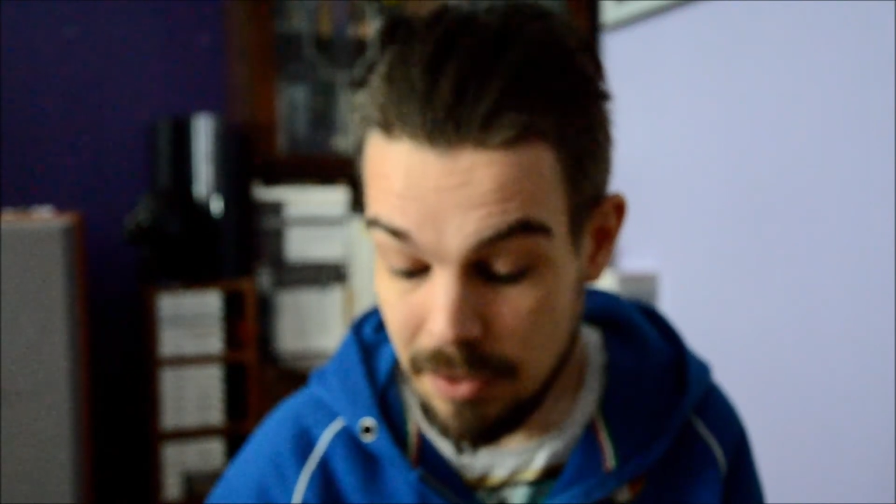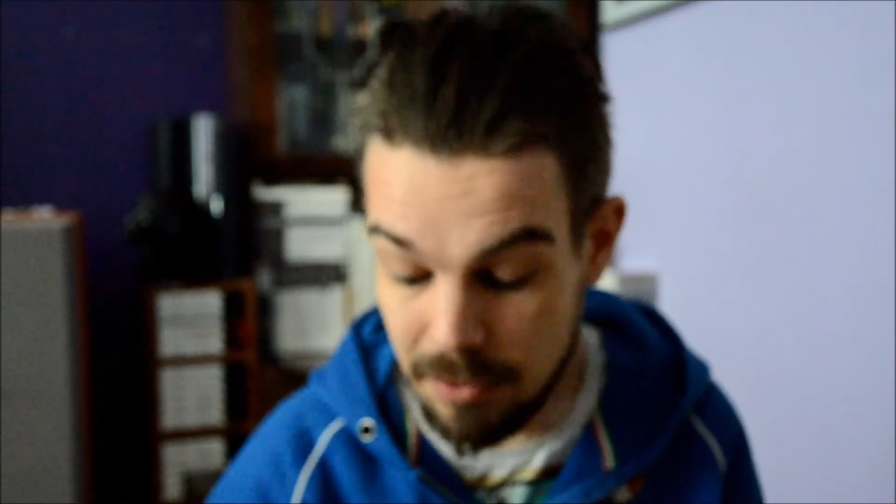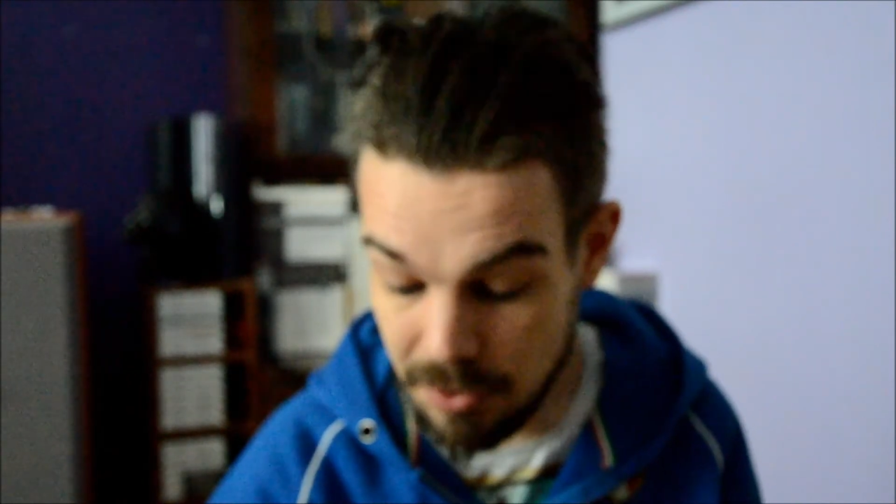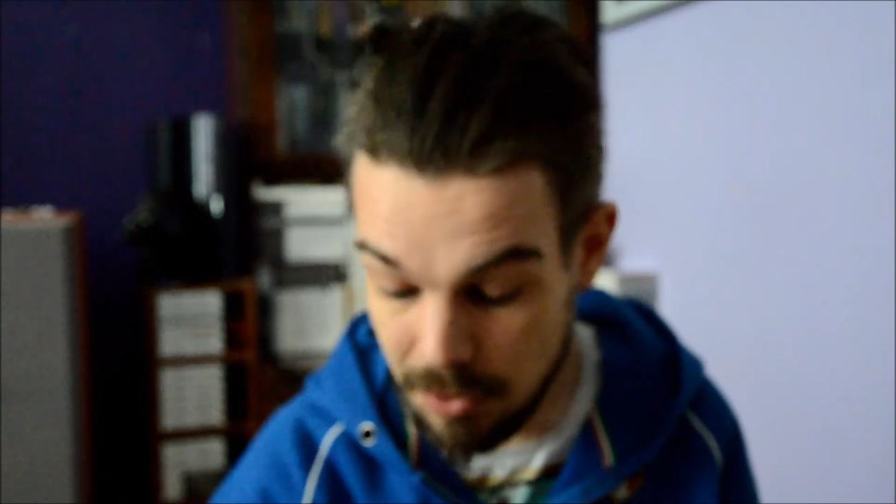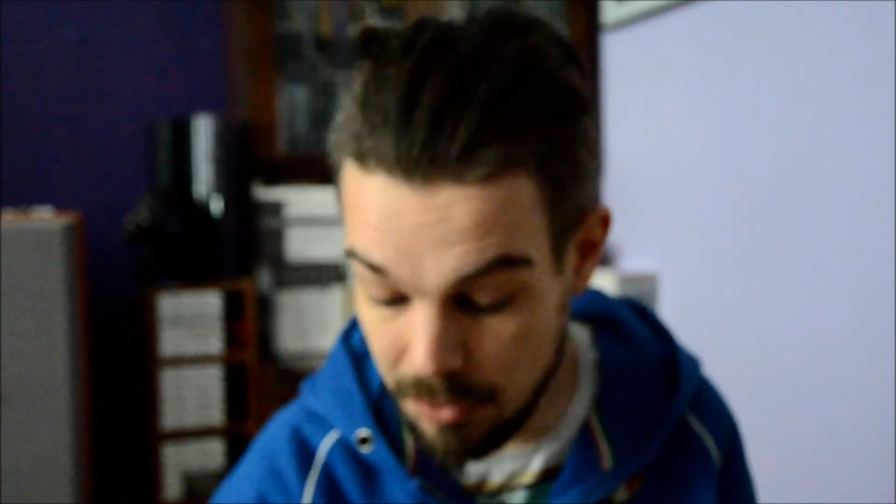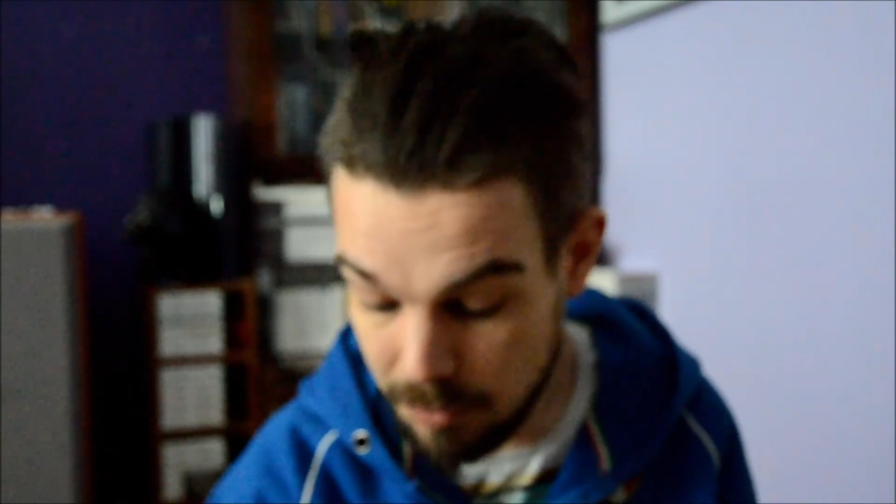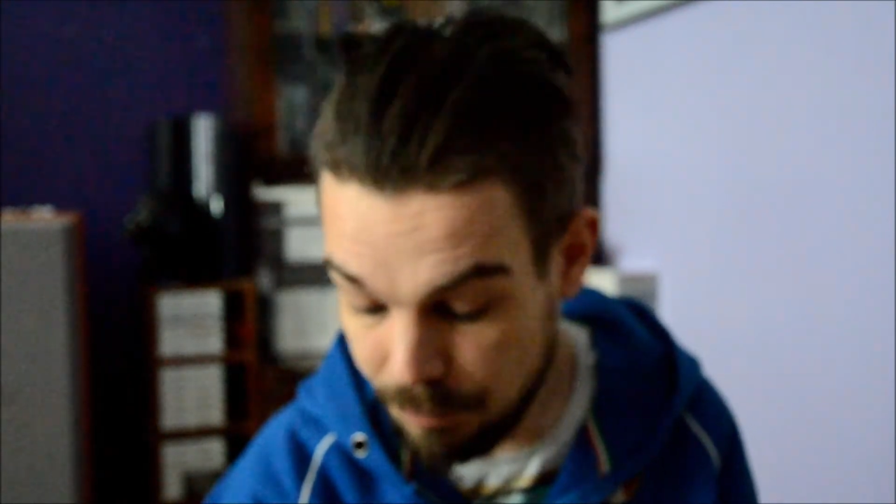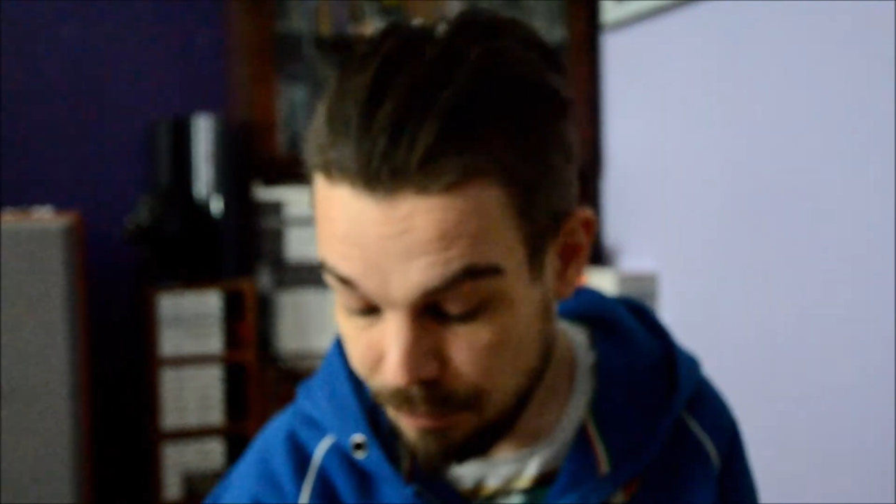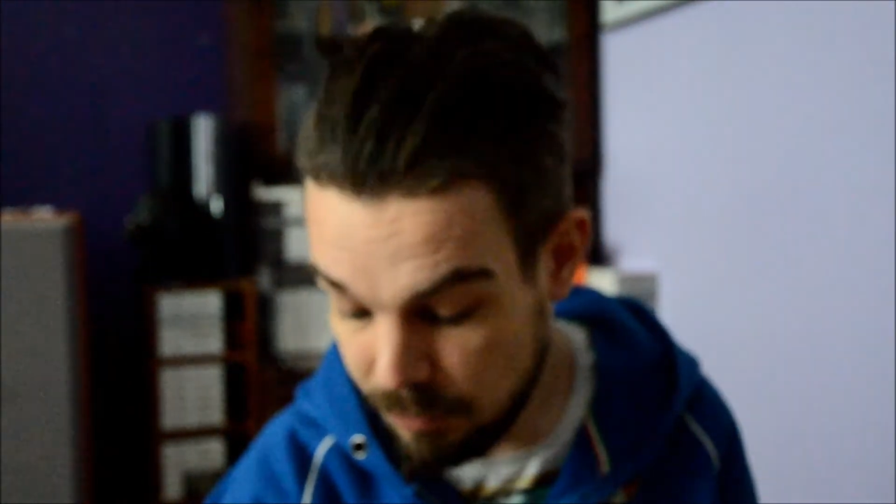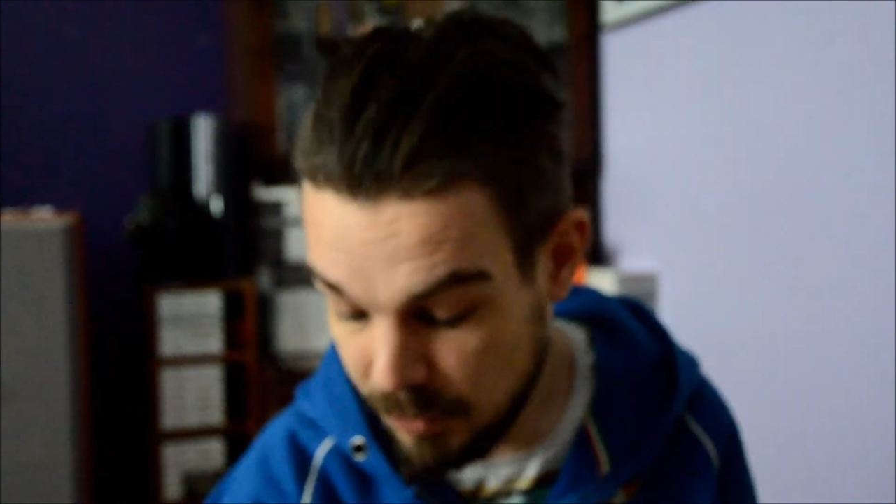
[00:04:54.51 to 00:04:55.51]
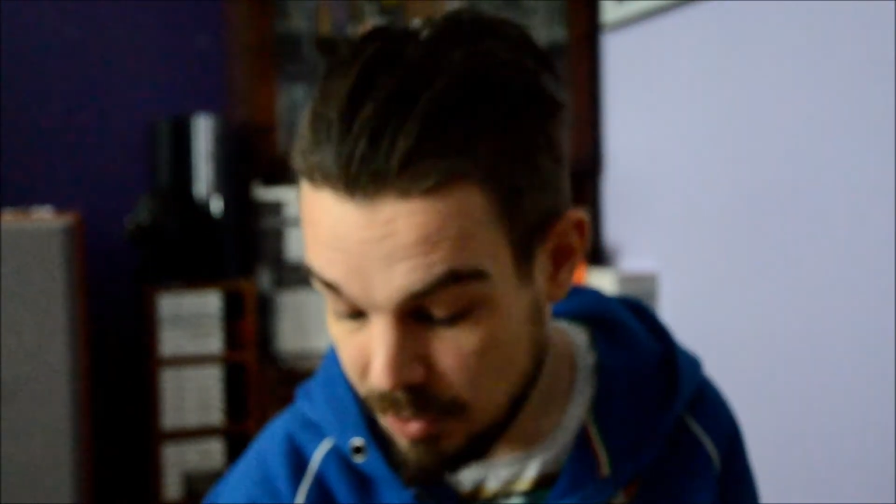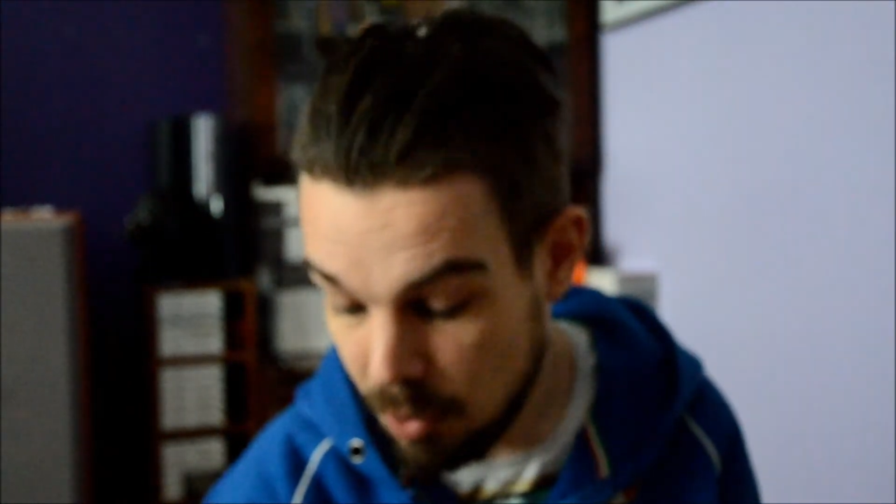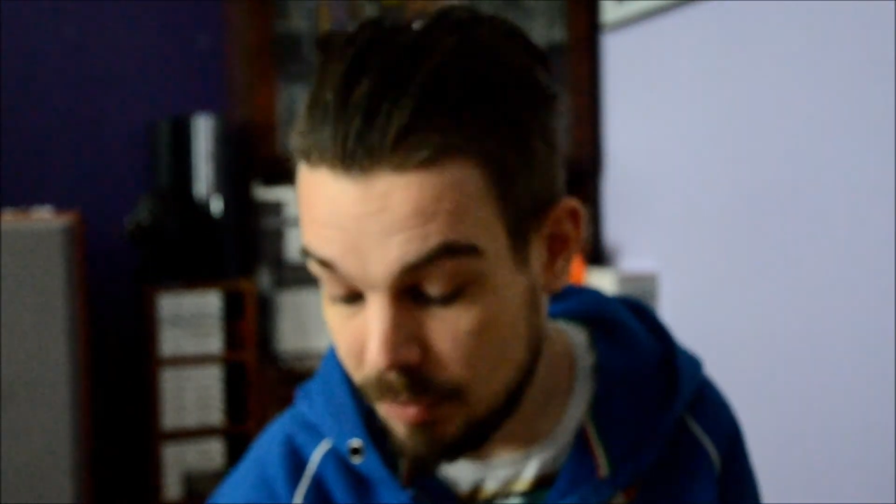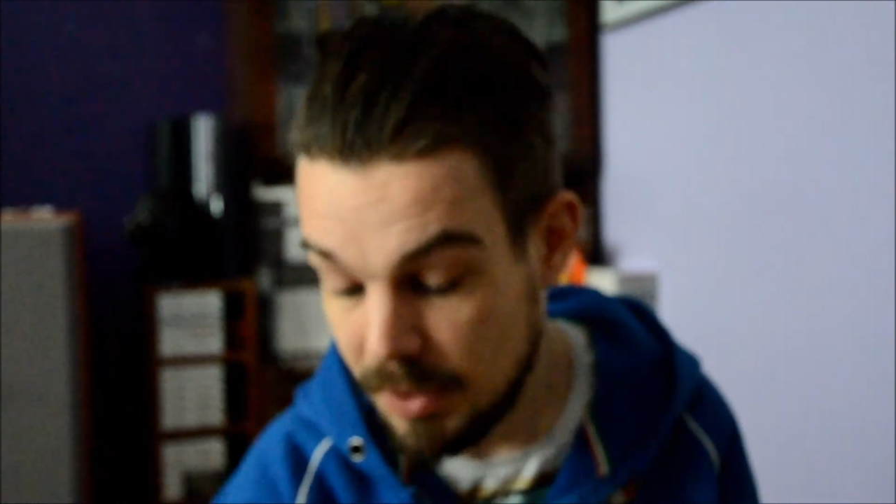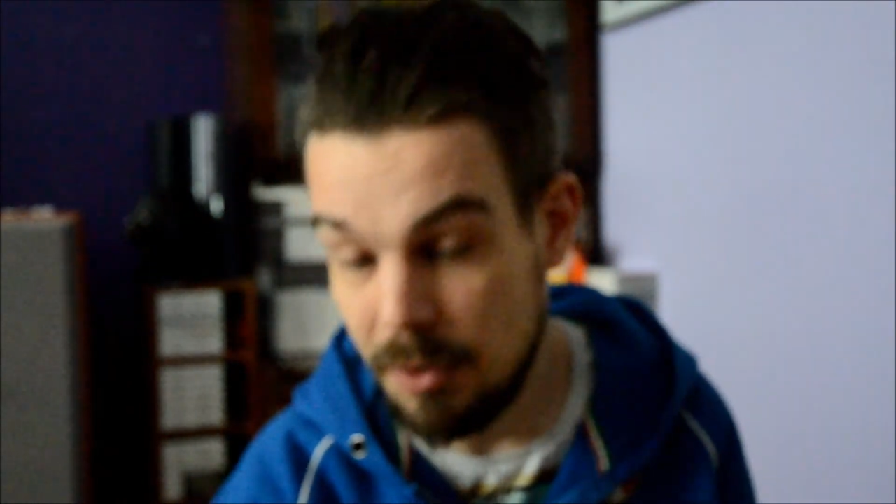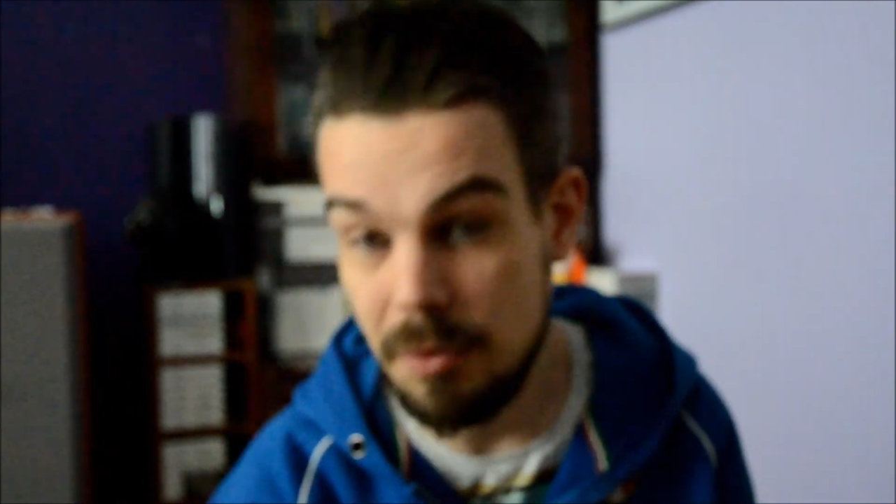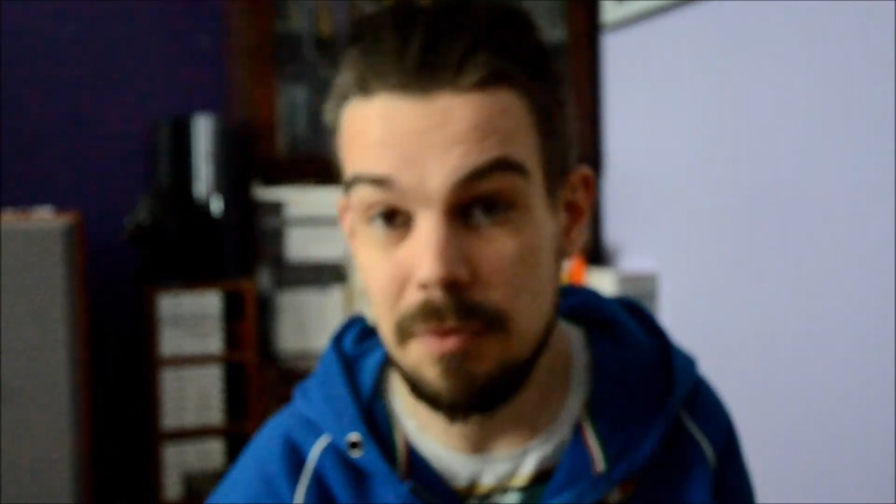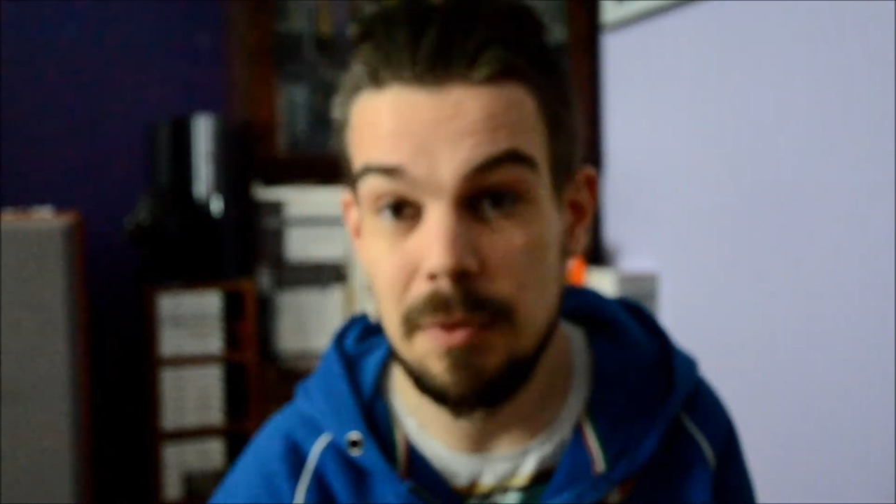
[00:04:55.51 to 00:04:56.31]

So, with Overload,